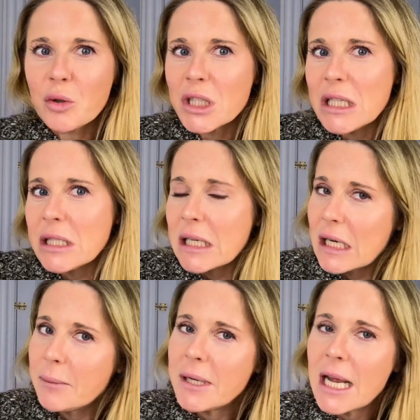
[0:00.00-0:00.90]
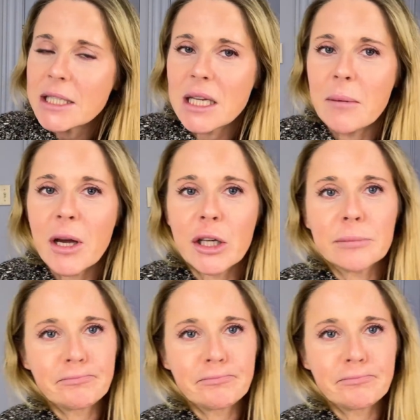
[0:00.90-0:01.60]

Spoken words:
because he's kind of been asking about it.